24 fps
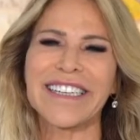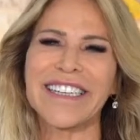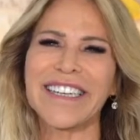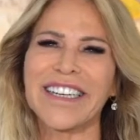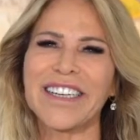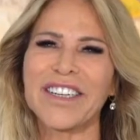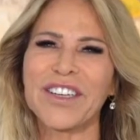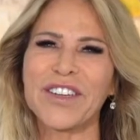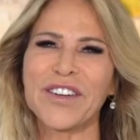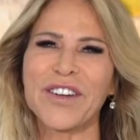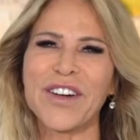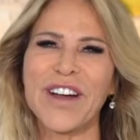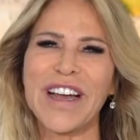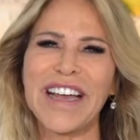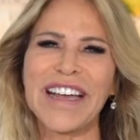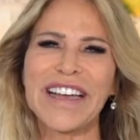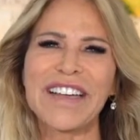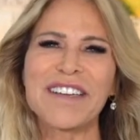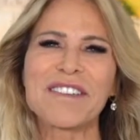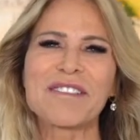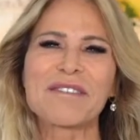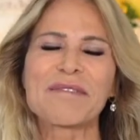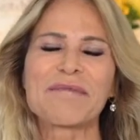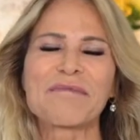to joy.
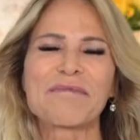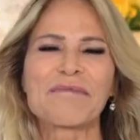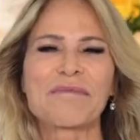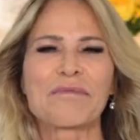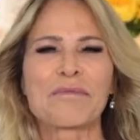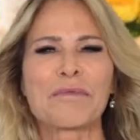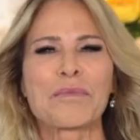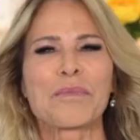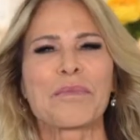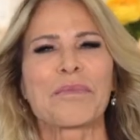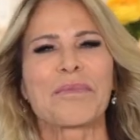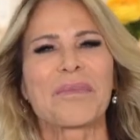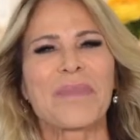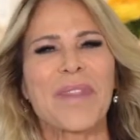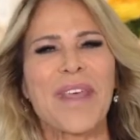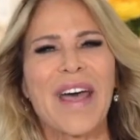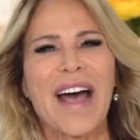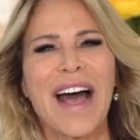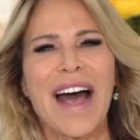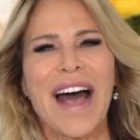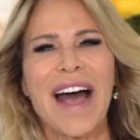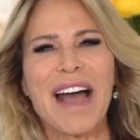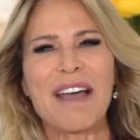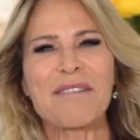
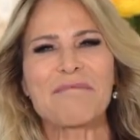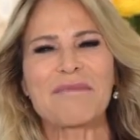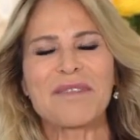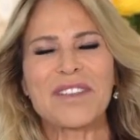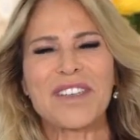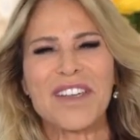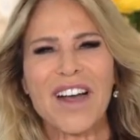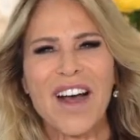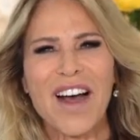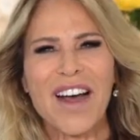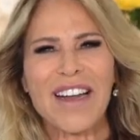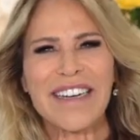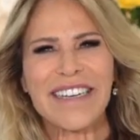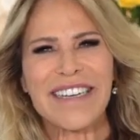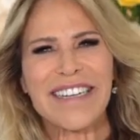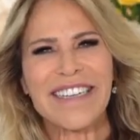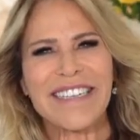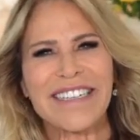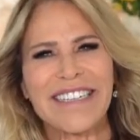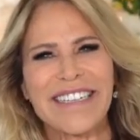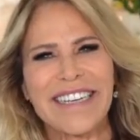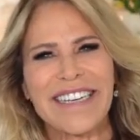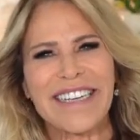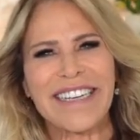I'm
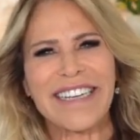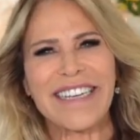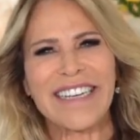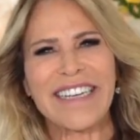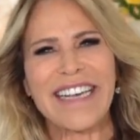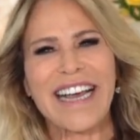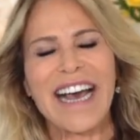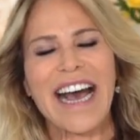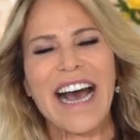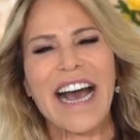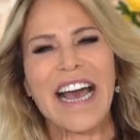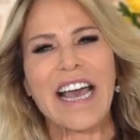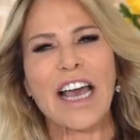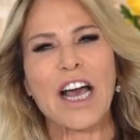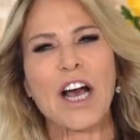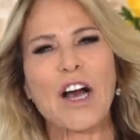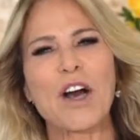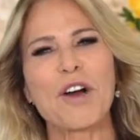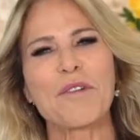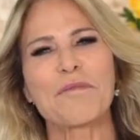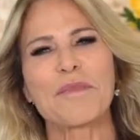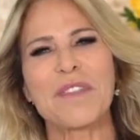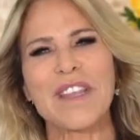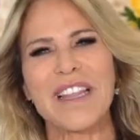Tonyah Dee. I
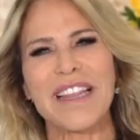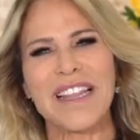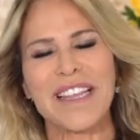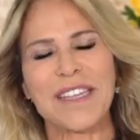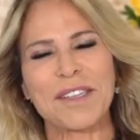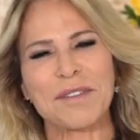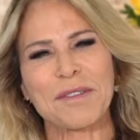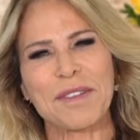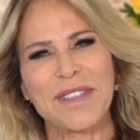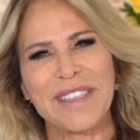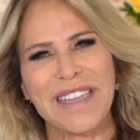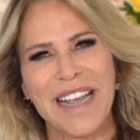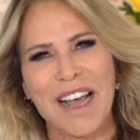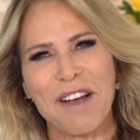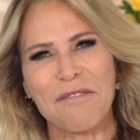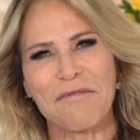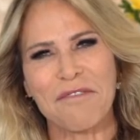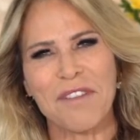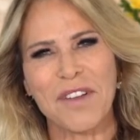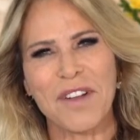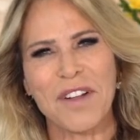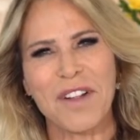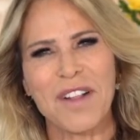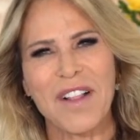hope that this was
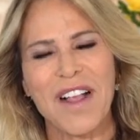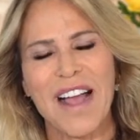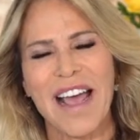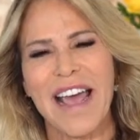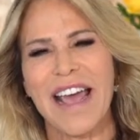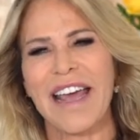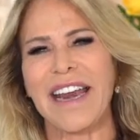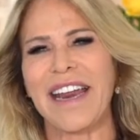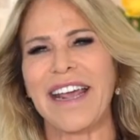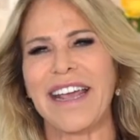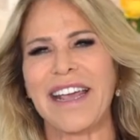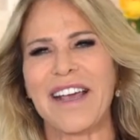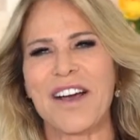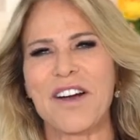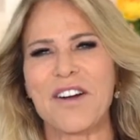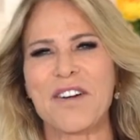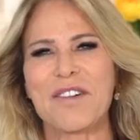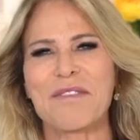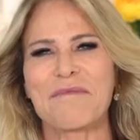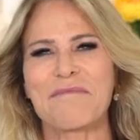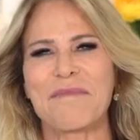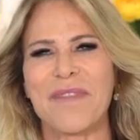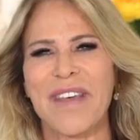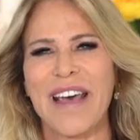helpful, and I
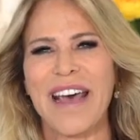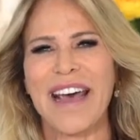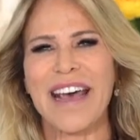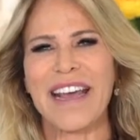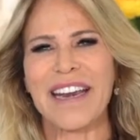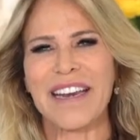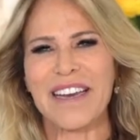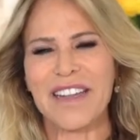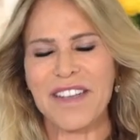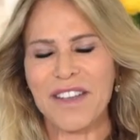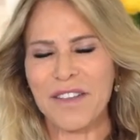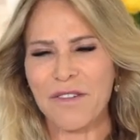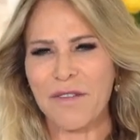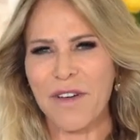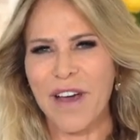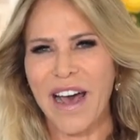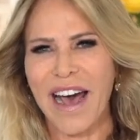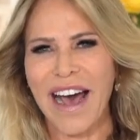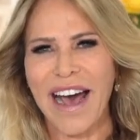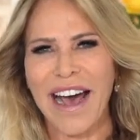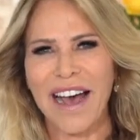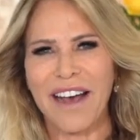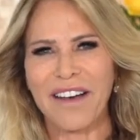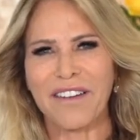hope that you
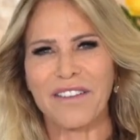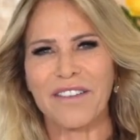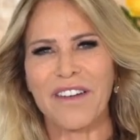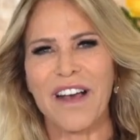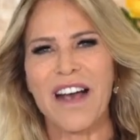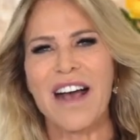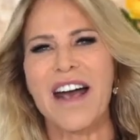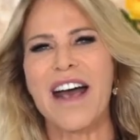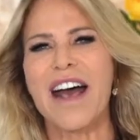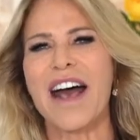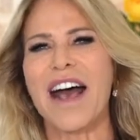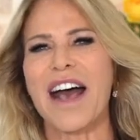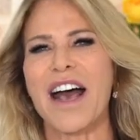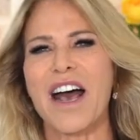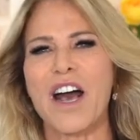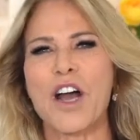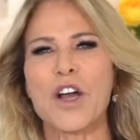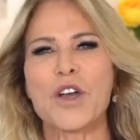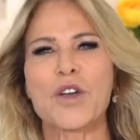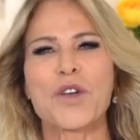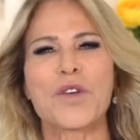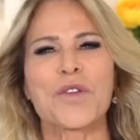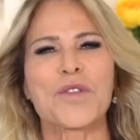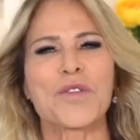have
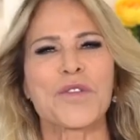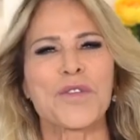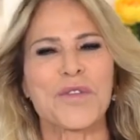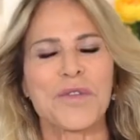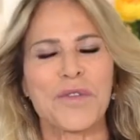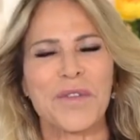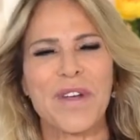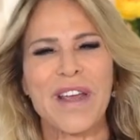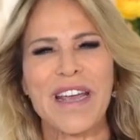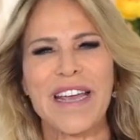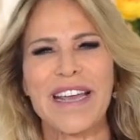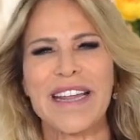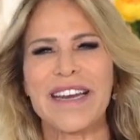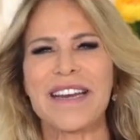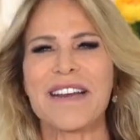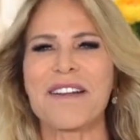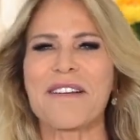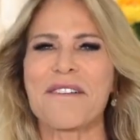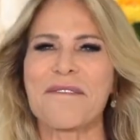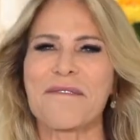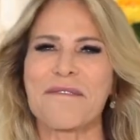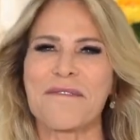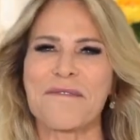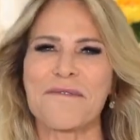a great,
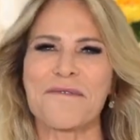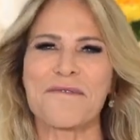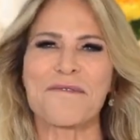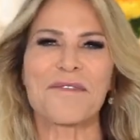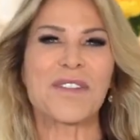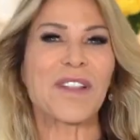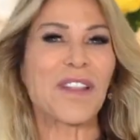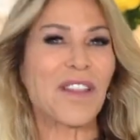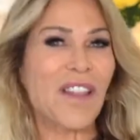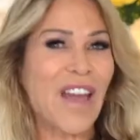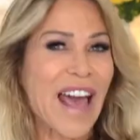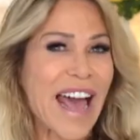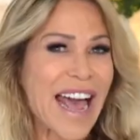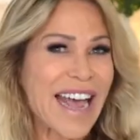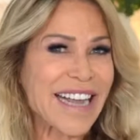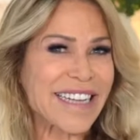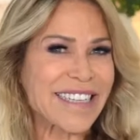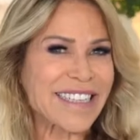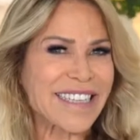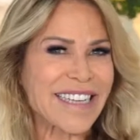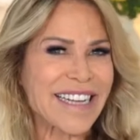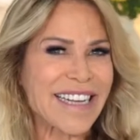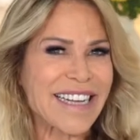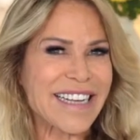
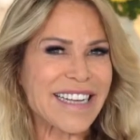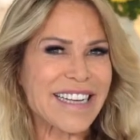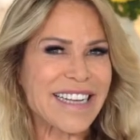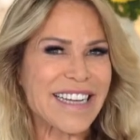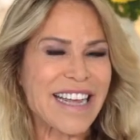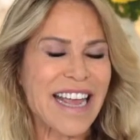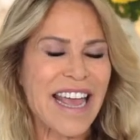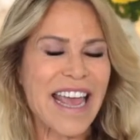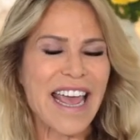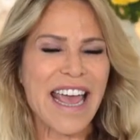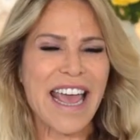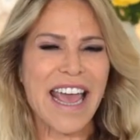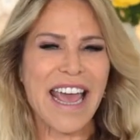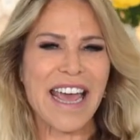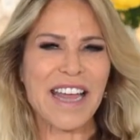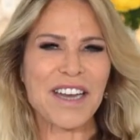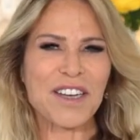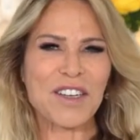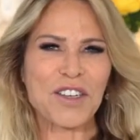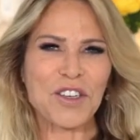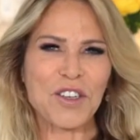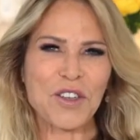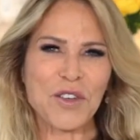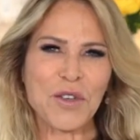relaxing,
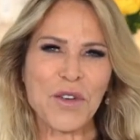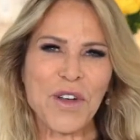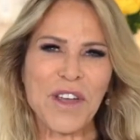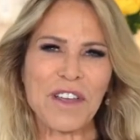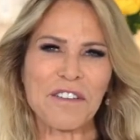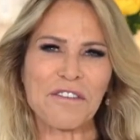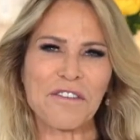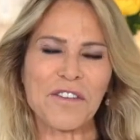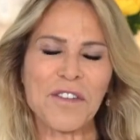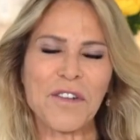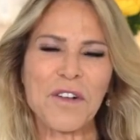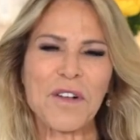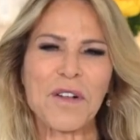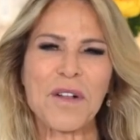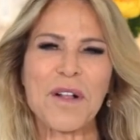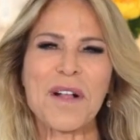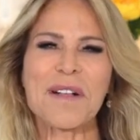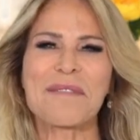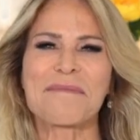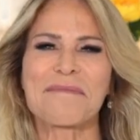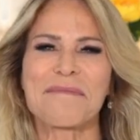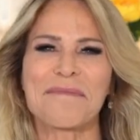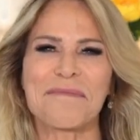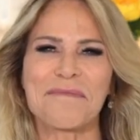and
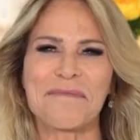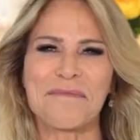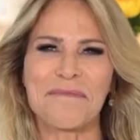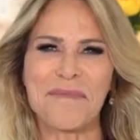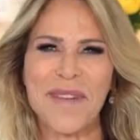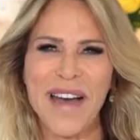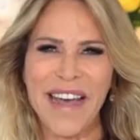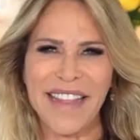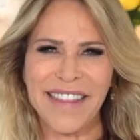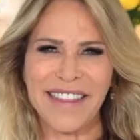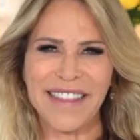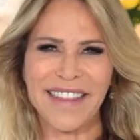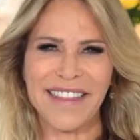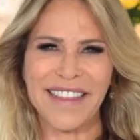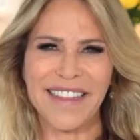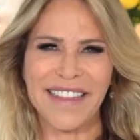joyful month.